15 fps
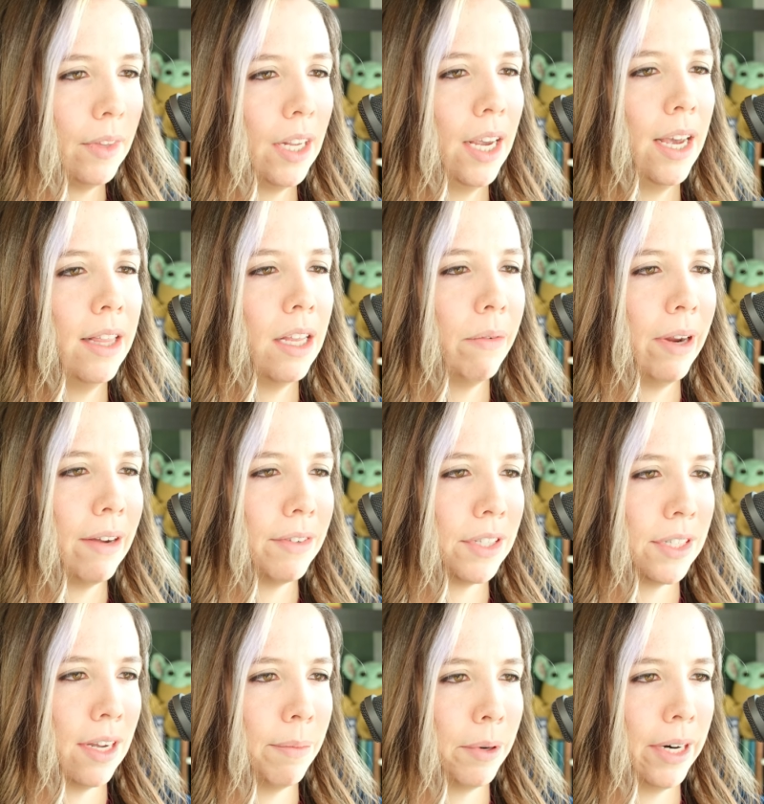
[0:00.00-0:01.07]
And then we have a
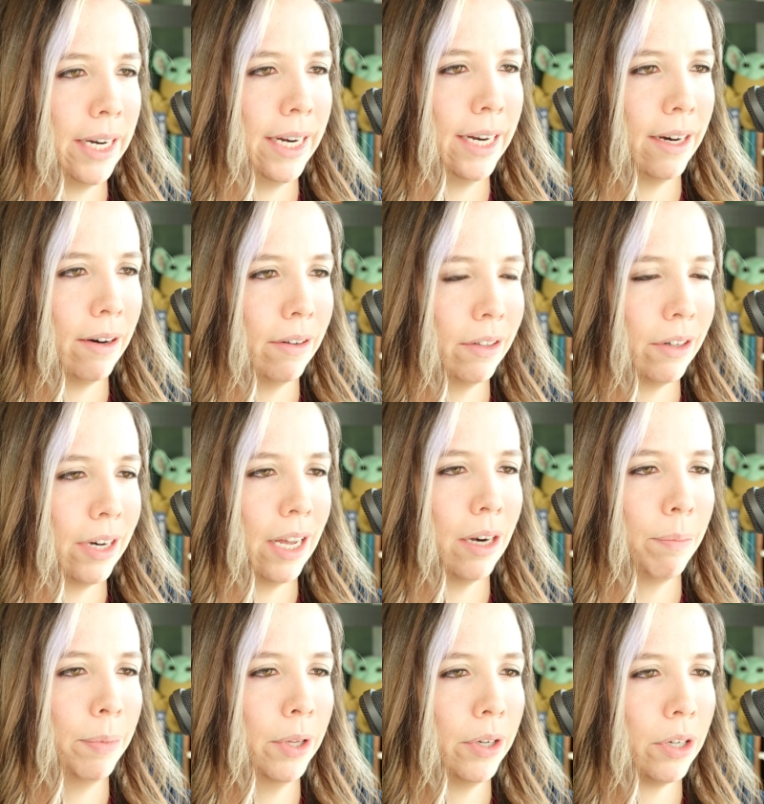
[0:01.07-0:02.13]
summary here, learn how to
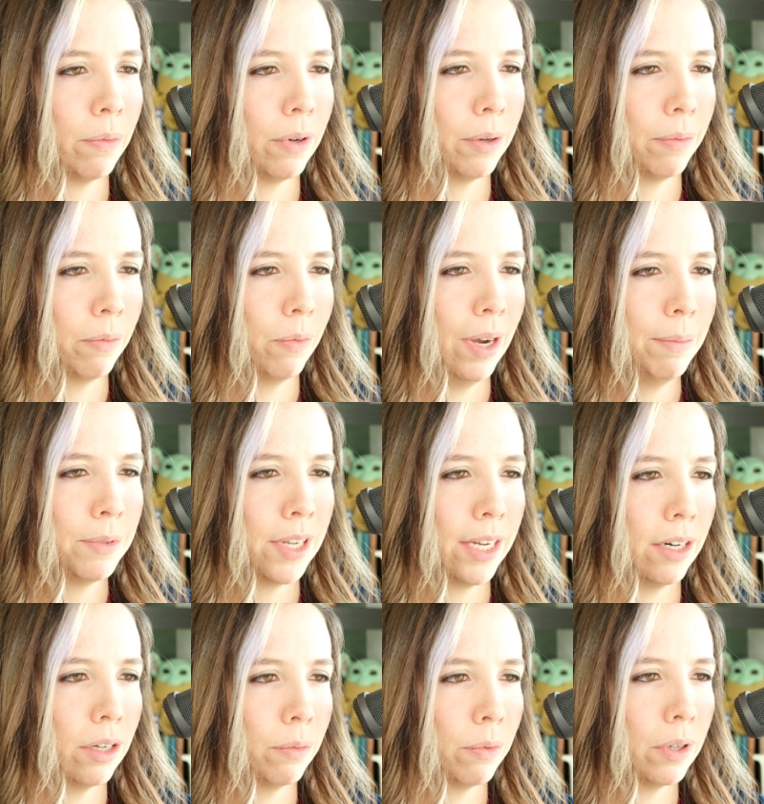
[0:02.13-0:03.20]
build your website
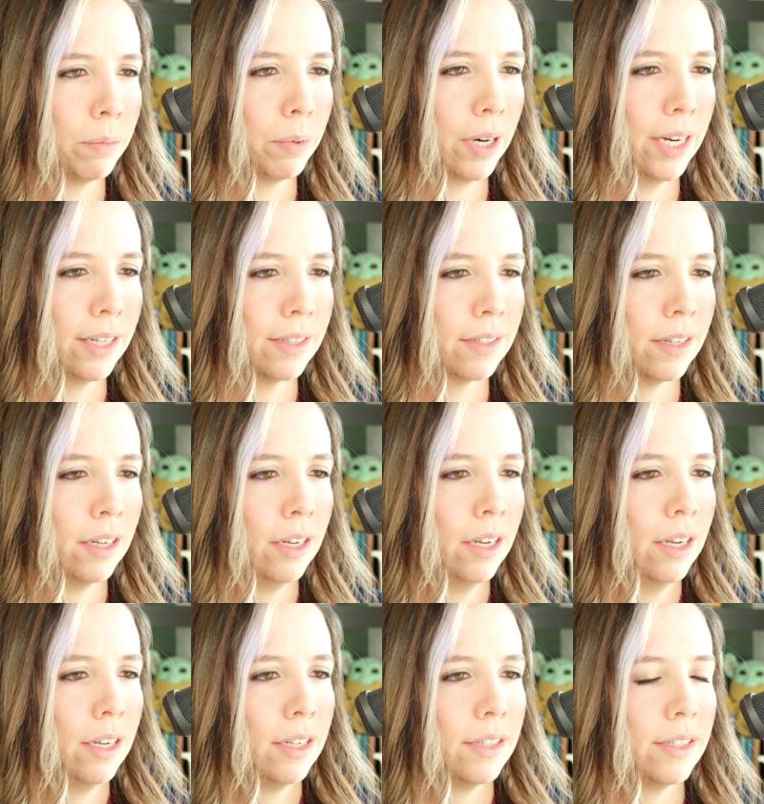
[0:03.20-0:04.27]
on WordPress.
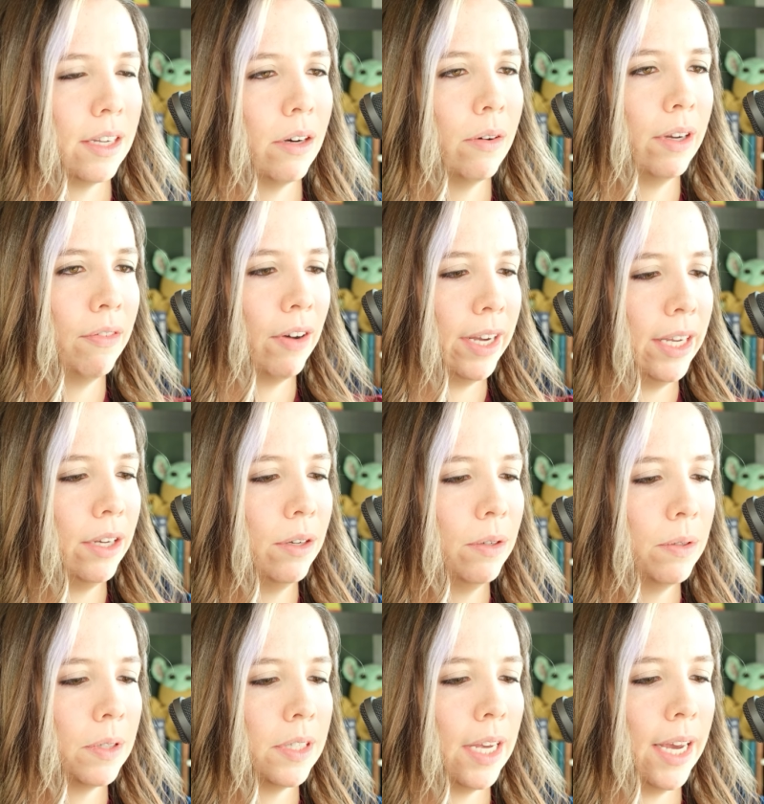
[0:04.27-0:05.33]
So if I
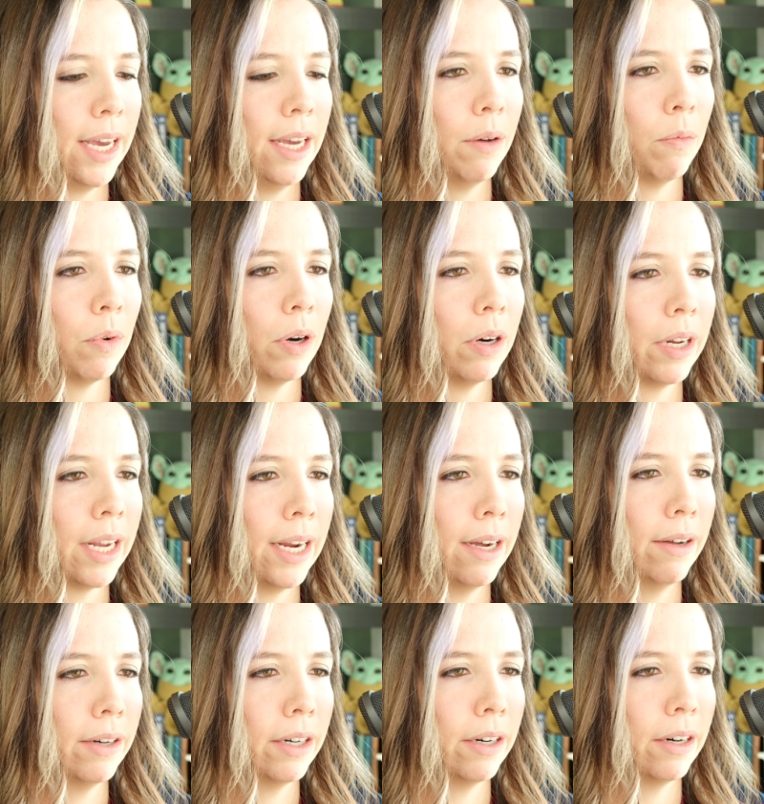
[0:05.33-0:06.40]
use a word
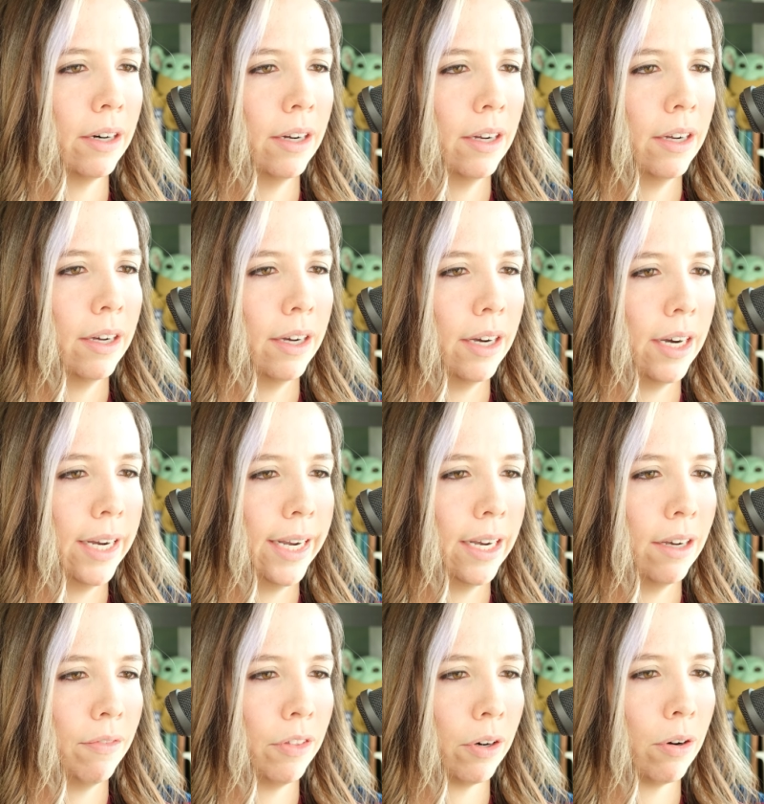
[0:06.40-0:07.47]
counter, I
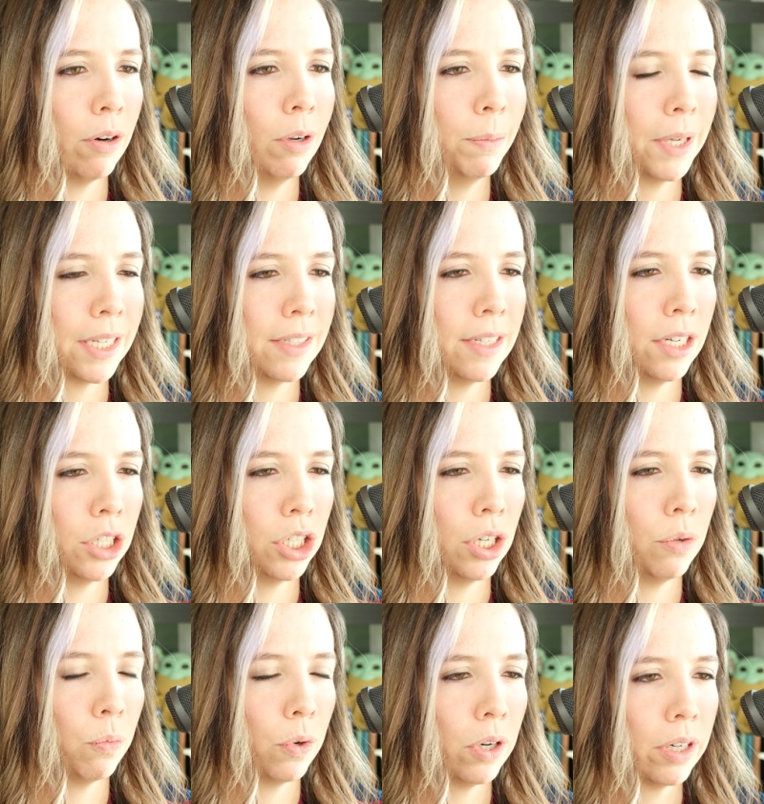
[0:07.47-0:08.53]
have the Chrome extension
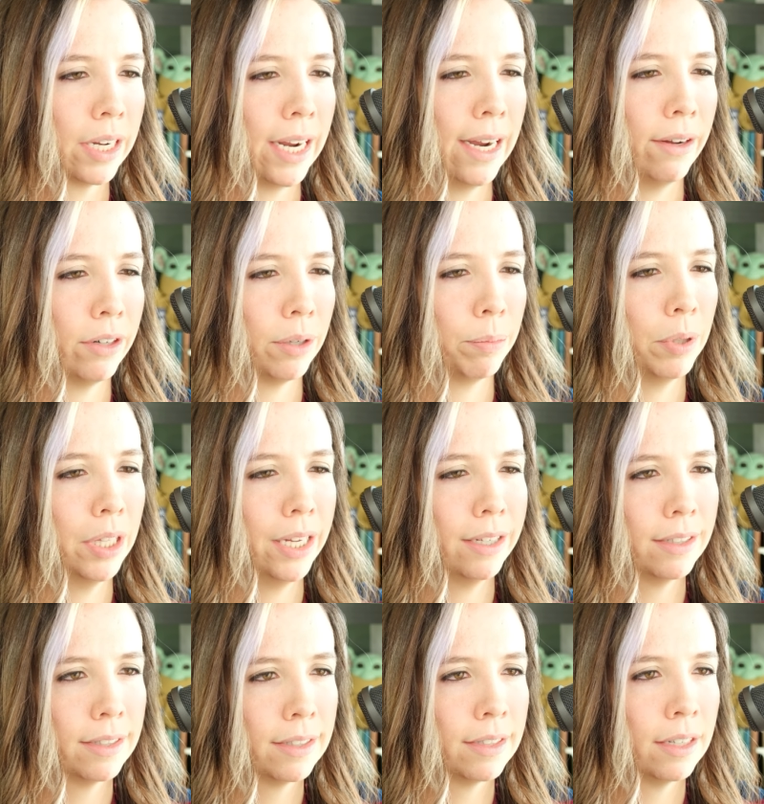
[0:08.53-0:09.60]
Word Counter
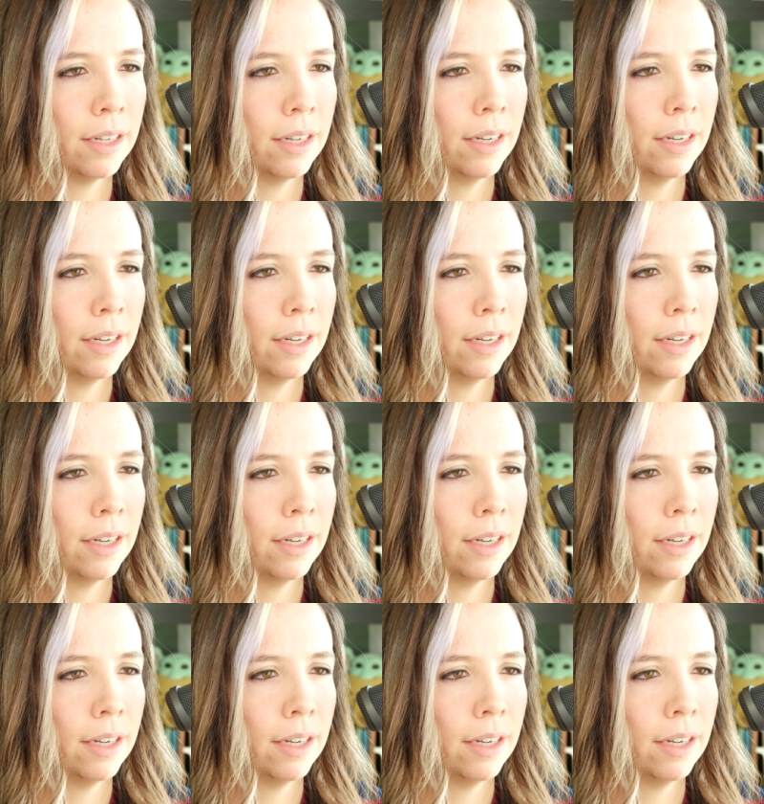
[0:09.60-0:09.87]
Plus.